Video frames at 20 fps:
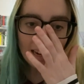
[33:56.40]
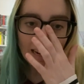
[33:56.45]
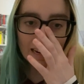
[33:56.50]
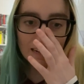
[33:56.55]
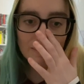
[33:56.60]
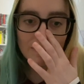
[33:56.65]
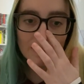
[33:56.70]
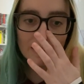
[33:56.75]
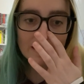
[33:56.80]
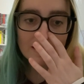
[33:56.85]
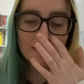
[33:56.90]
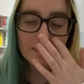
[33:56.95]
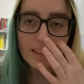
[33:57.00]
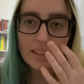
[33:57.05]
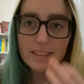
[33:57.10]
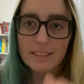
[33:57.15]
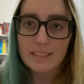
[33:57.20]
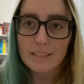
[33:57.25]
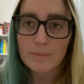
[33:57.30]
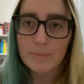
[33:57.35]
I read a
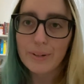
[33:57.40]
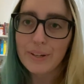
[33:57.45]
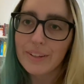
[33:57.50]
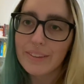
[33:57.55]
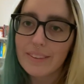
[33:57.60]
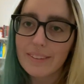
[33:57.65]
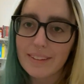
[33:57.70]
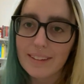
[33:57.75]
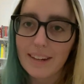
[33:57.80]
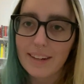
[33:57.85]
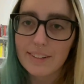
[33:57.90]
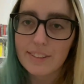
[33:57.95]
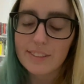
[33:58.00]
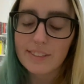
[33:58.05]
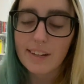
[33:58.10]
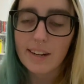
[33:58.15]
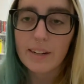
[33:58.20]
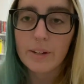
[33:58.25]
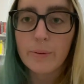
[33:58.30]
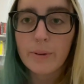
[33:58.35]
lot this month and I just
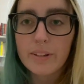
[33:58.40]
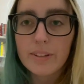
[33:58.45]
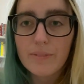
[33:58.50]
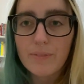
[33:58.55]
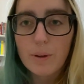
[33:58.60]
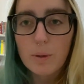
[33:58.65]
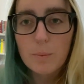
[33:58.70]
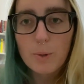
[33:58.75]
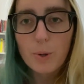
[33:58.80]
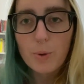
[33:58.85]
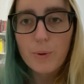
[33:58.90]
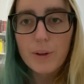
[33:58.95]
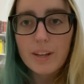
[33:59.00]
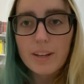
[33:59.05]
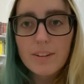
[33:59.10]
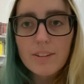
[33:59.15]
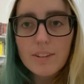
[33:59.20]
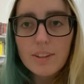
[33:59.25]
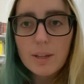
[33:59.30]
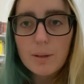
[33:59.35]
kind of wanted to film a
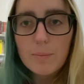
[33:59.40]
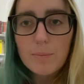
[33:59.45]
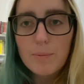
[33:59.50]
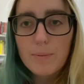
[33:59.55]
quick clip